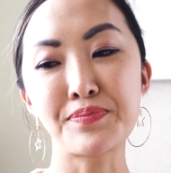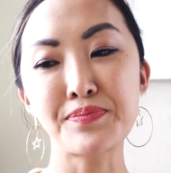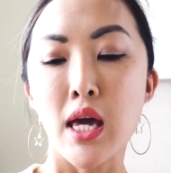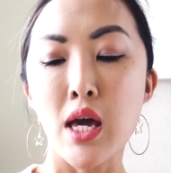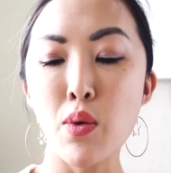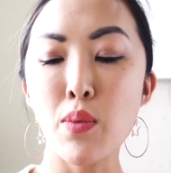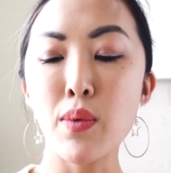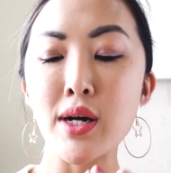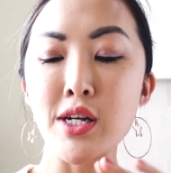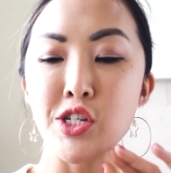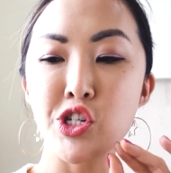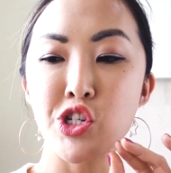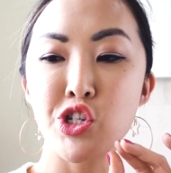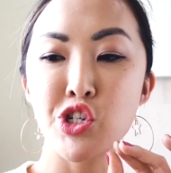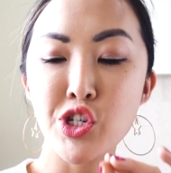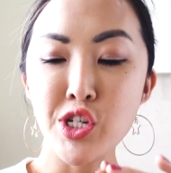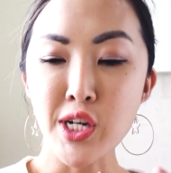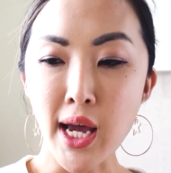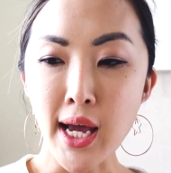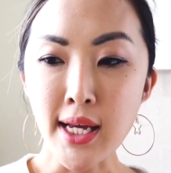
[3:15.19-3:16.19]
It was
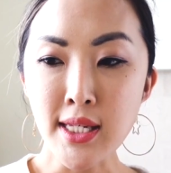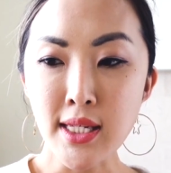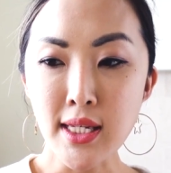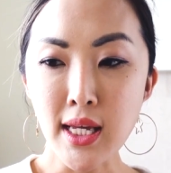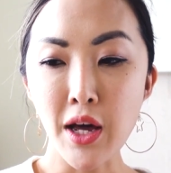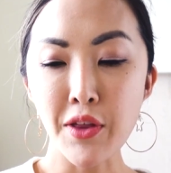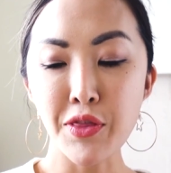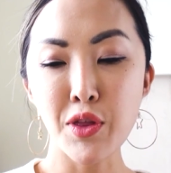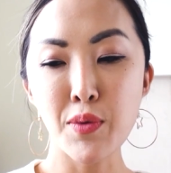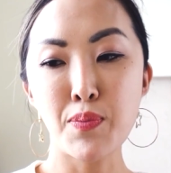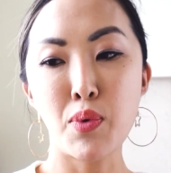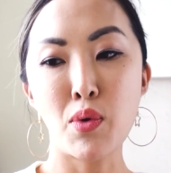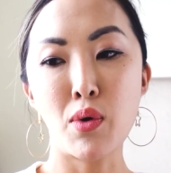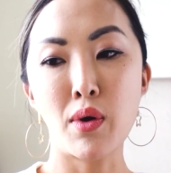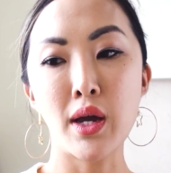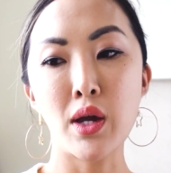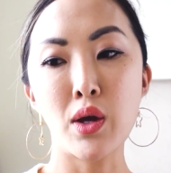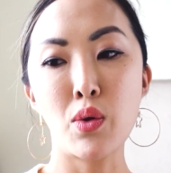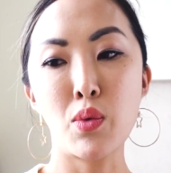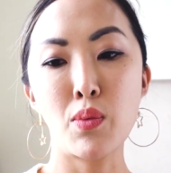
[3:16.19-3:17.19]
just at the
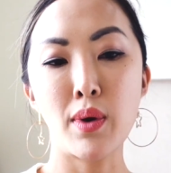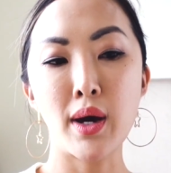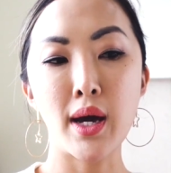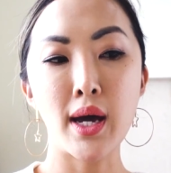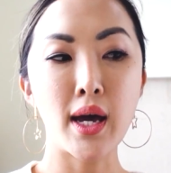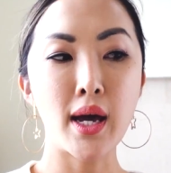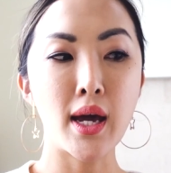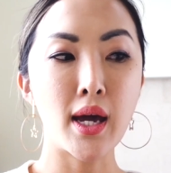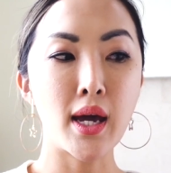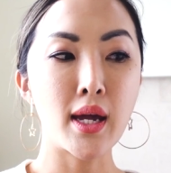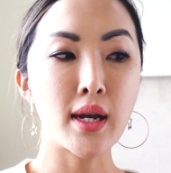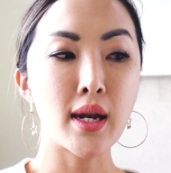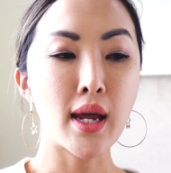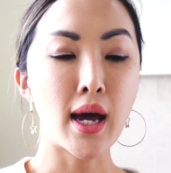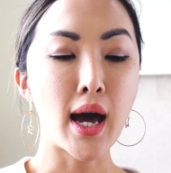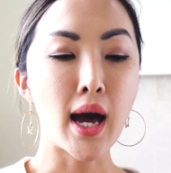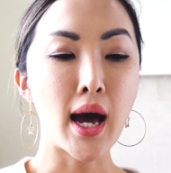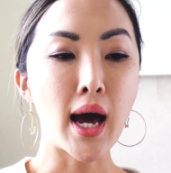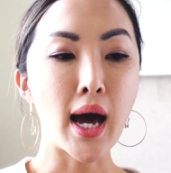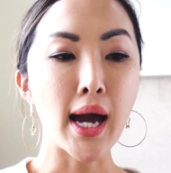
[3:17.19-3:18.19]
point when
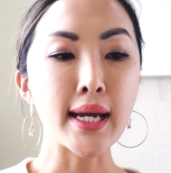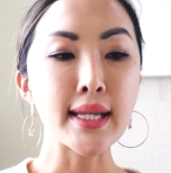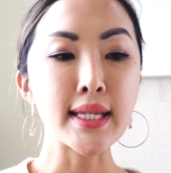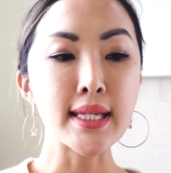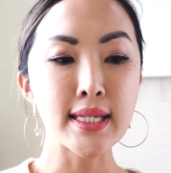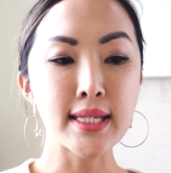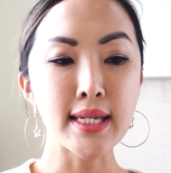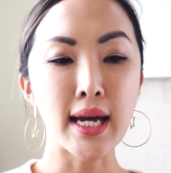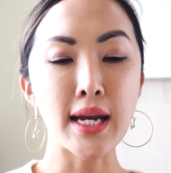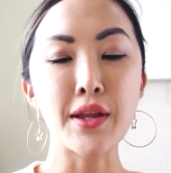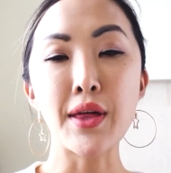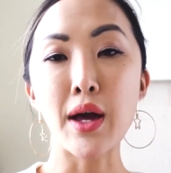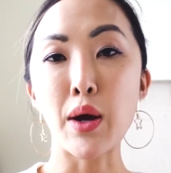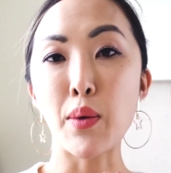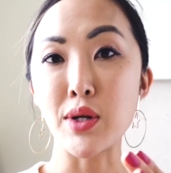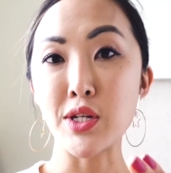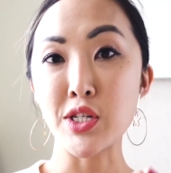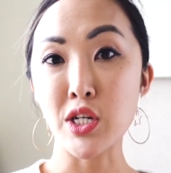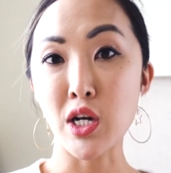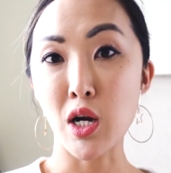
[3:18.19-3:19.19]
I decided that I
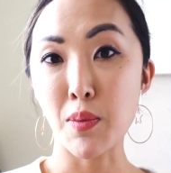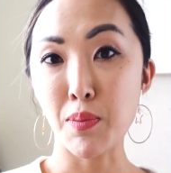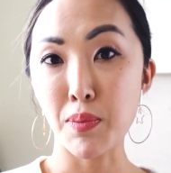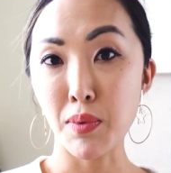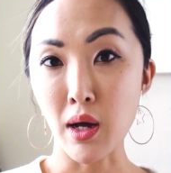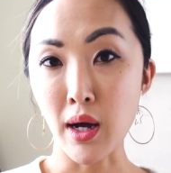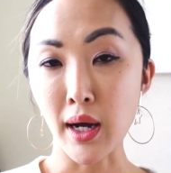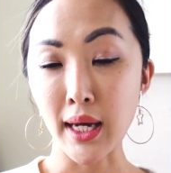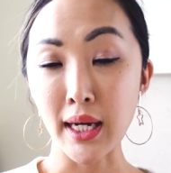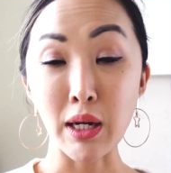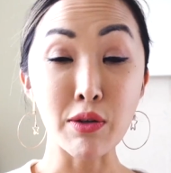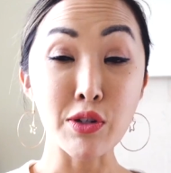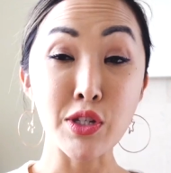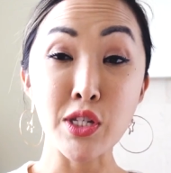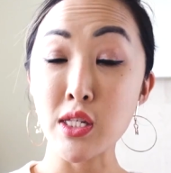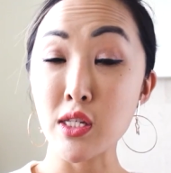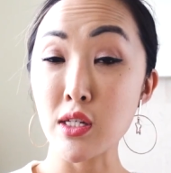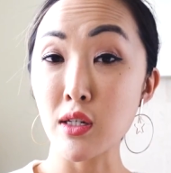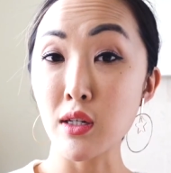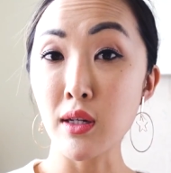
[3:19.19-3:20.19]
wanted to start a blog, and I was
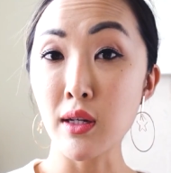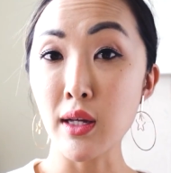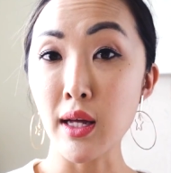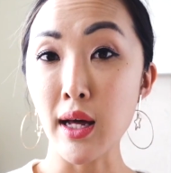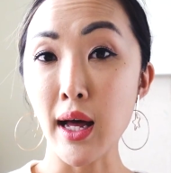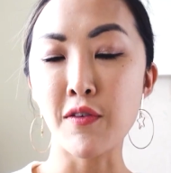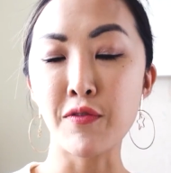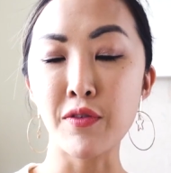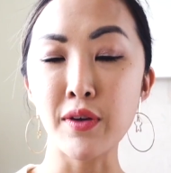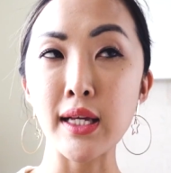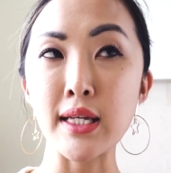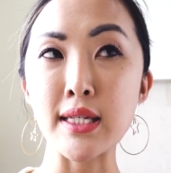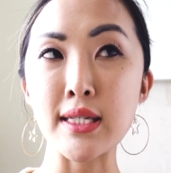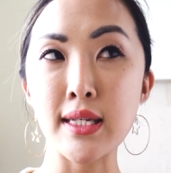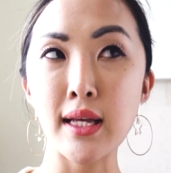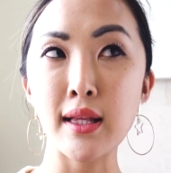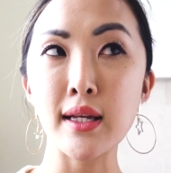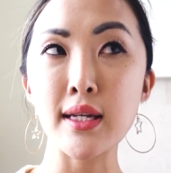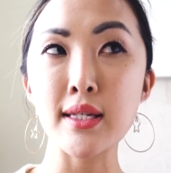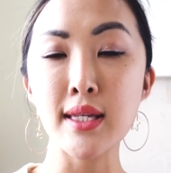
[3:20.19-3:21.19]
still a freelance
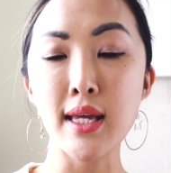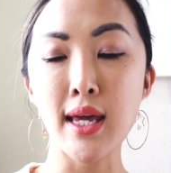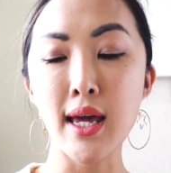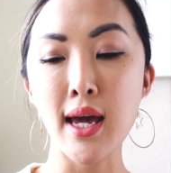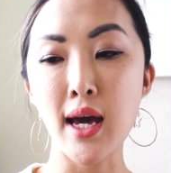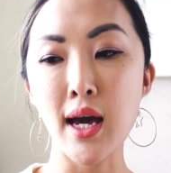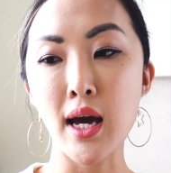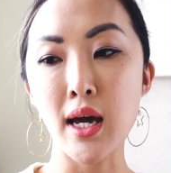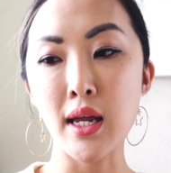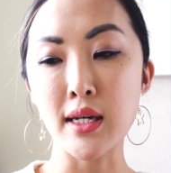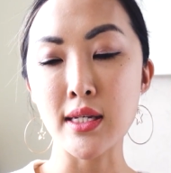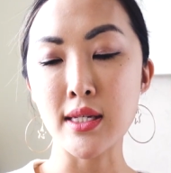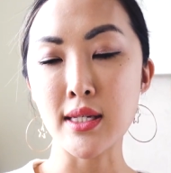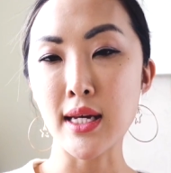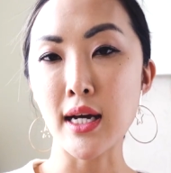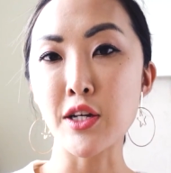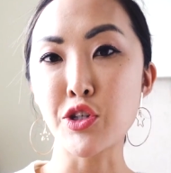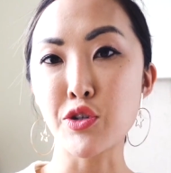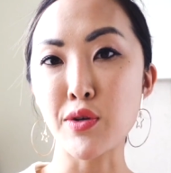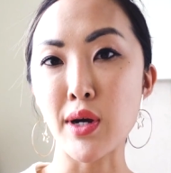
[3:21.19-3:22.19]
stylist and a
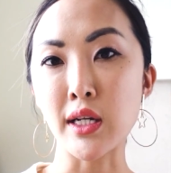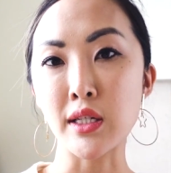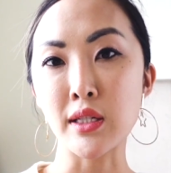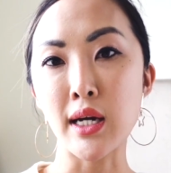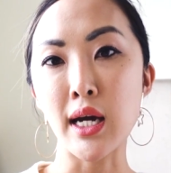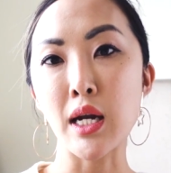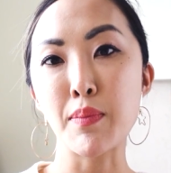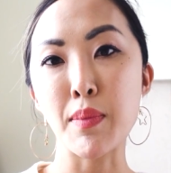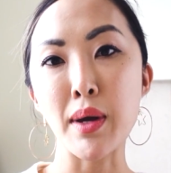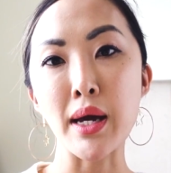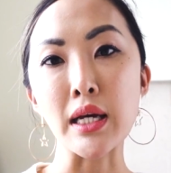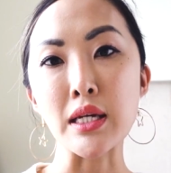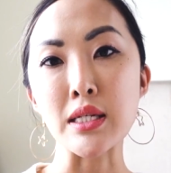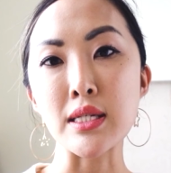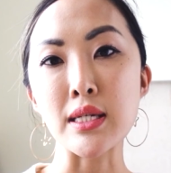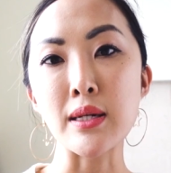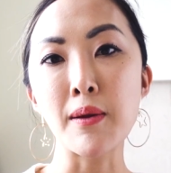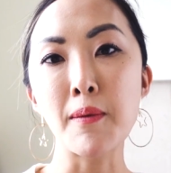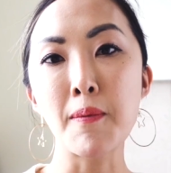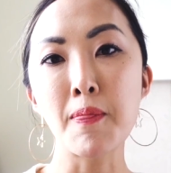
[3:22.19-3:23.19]
style director at a
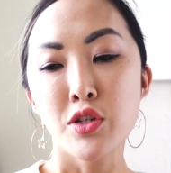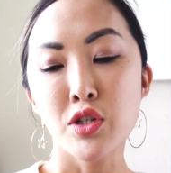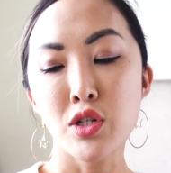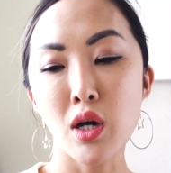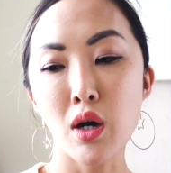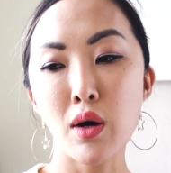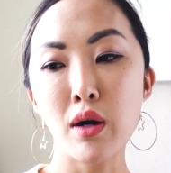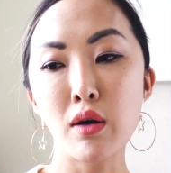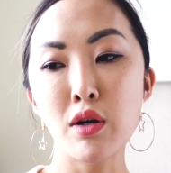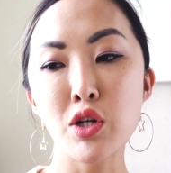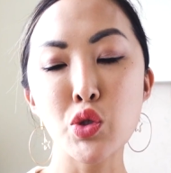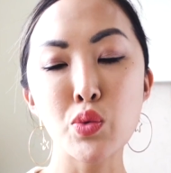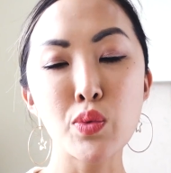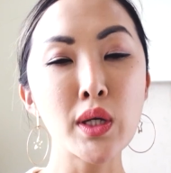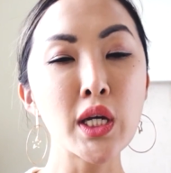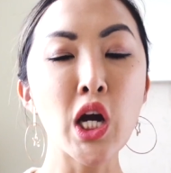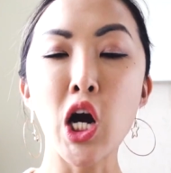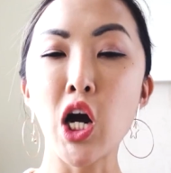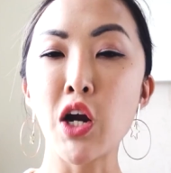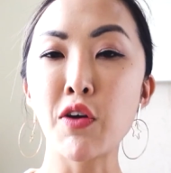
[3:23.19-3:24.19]
magazine. So it was
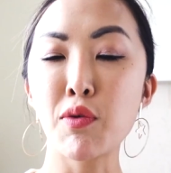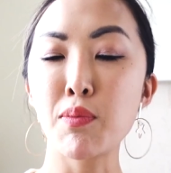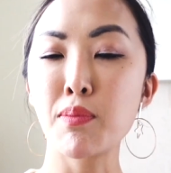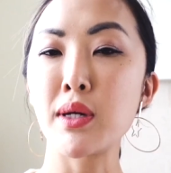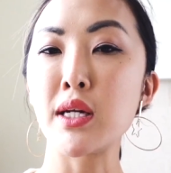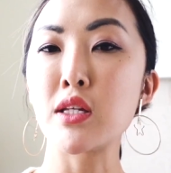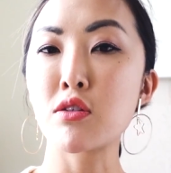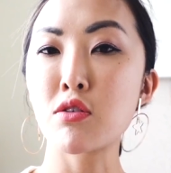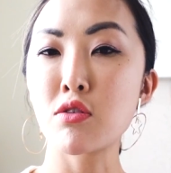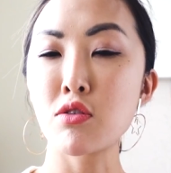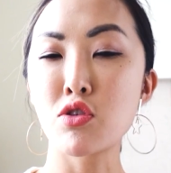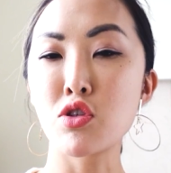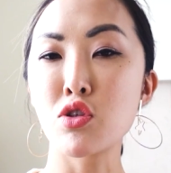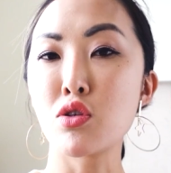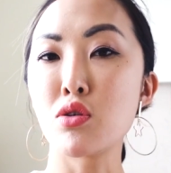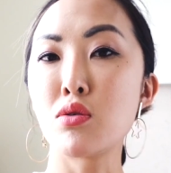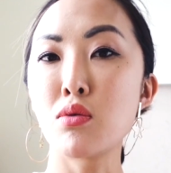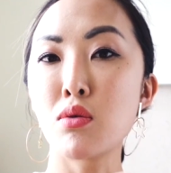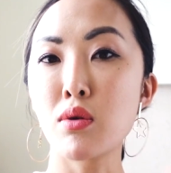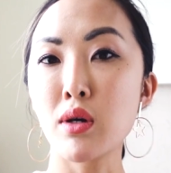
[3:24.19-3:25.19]
really hard for me to
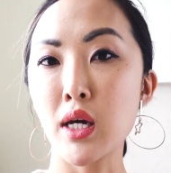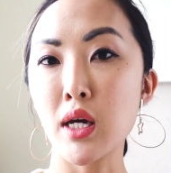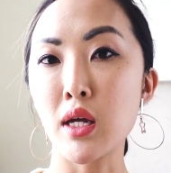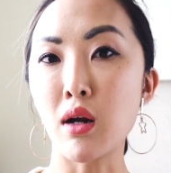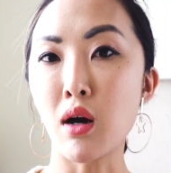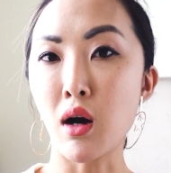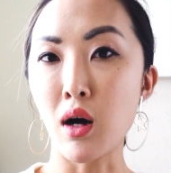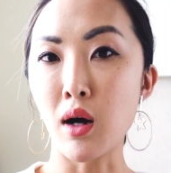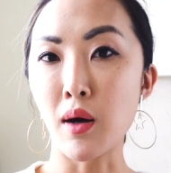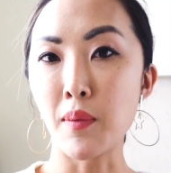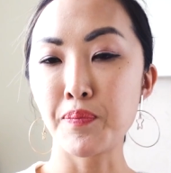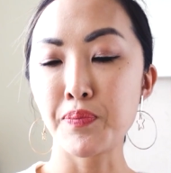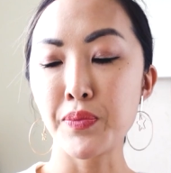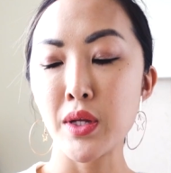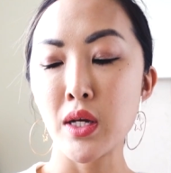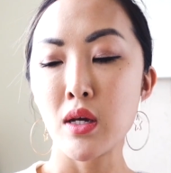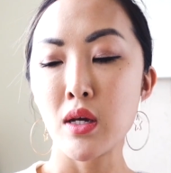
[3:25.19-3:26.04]
do it all.